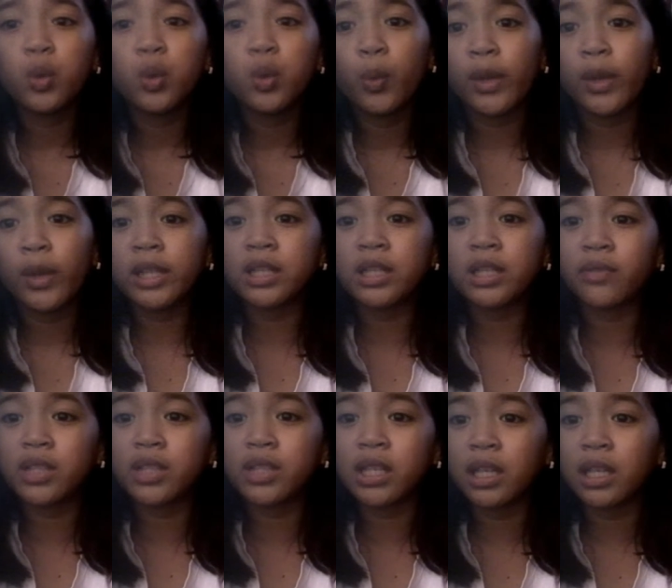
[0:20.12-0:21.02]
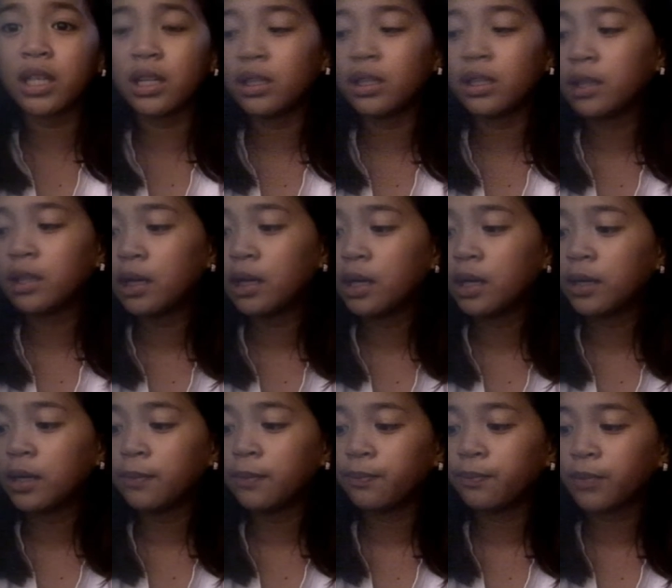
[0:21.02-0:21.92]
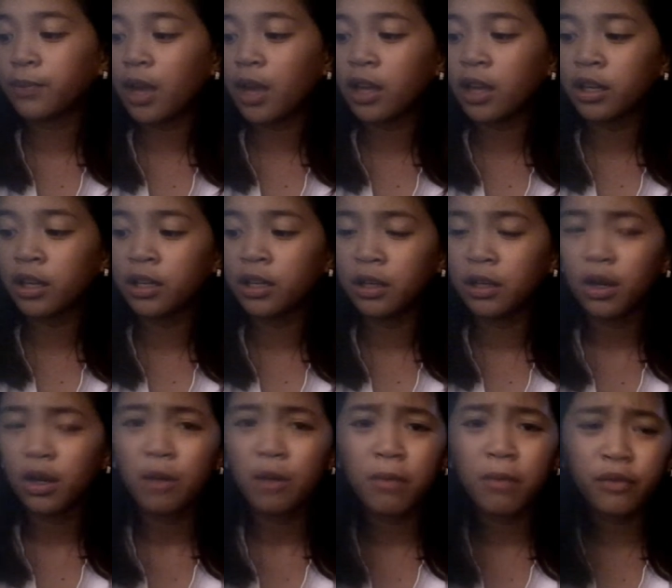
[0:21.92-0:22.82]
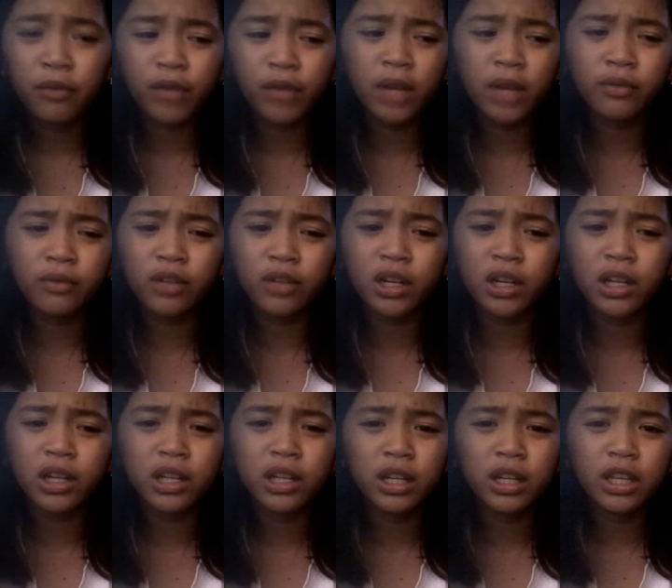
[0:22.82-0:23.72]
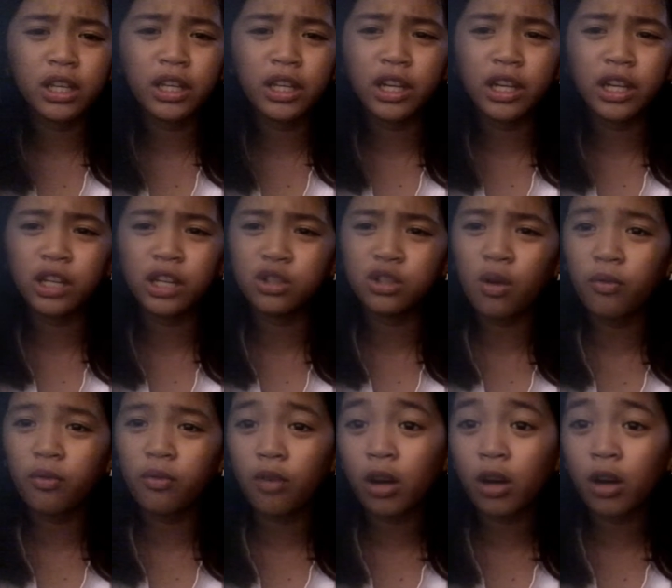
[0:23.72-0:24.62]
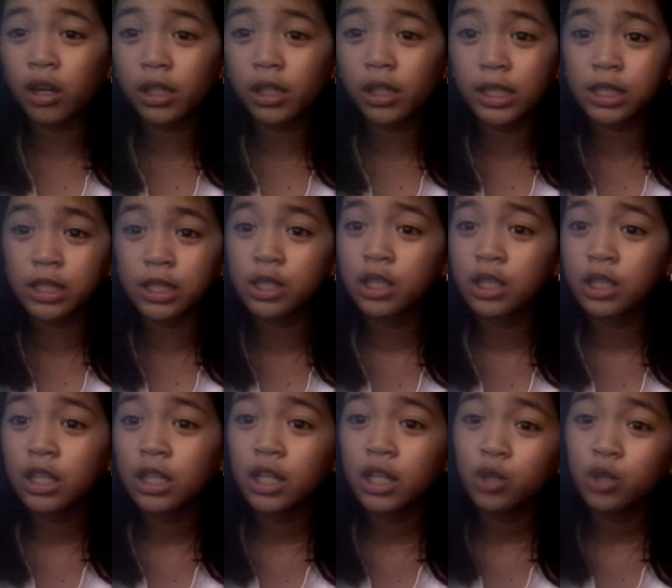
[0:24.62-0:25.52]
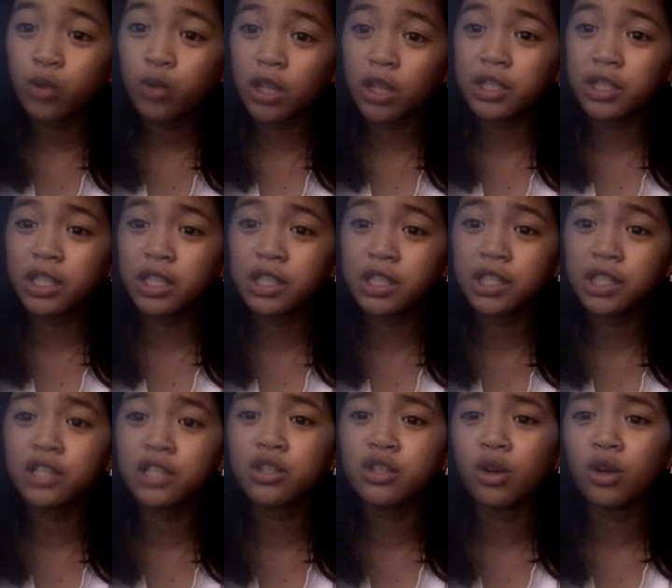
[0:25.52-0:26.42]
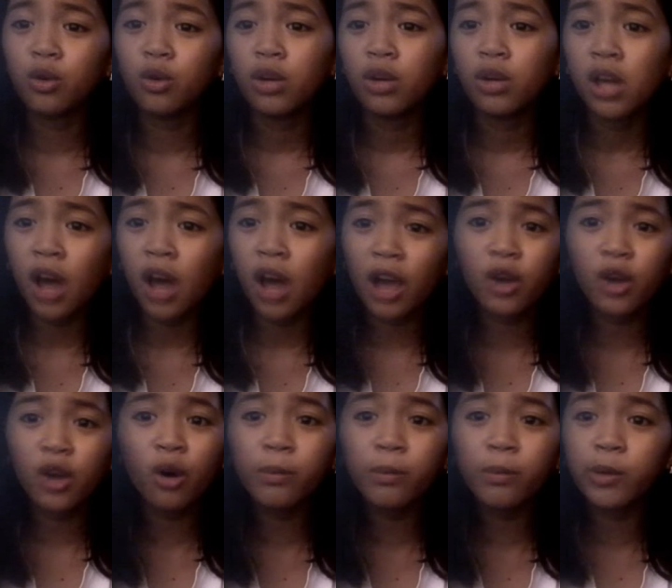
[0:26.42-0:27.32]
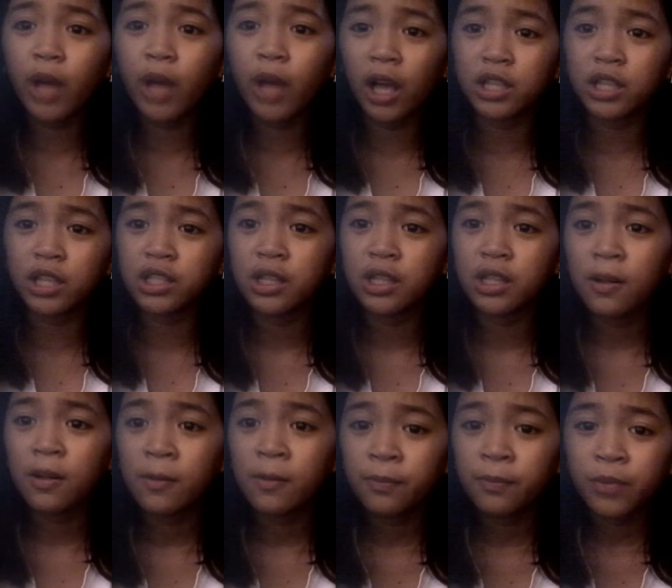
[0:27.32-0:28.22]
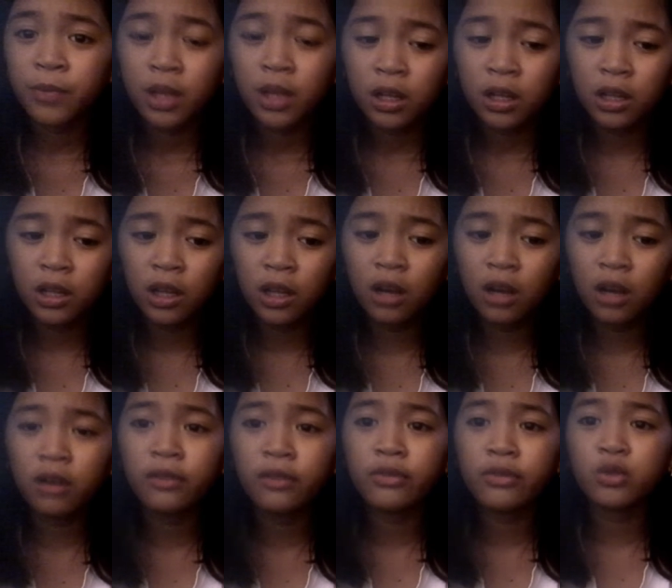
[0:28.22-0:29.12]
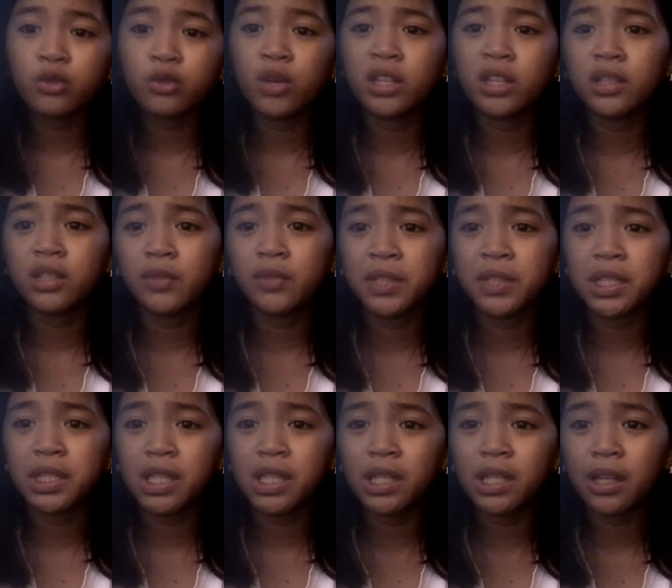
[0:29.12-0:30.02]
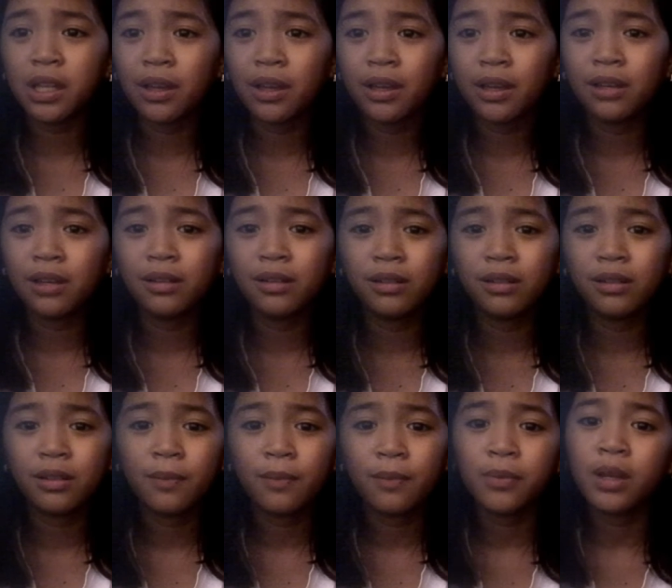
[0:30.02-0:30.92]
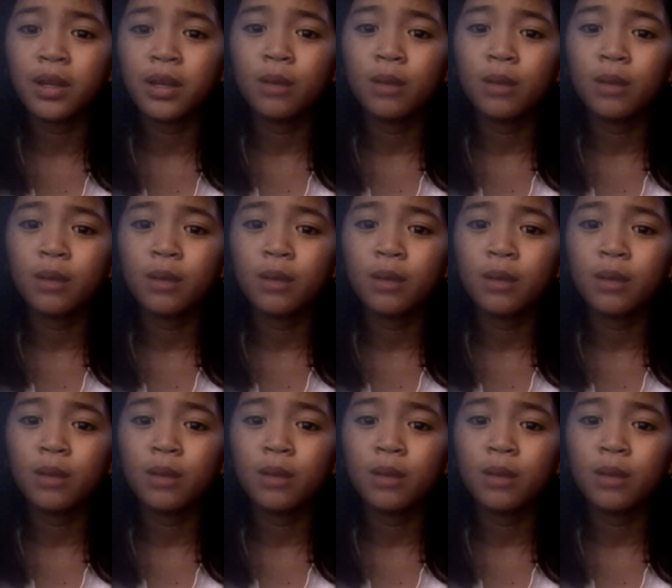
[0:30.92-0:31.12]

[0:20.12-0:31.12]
2017 um I my favorite year so far is 2016 so I hope you guys love 2017 and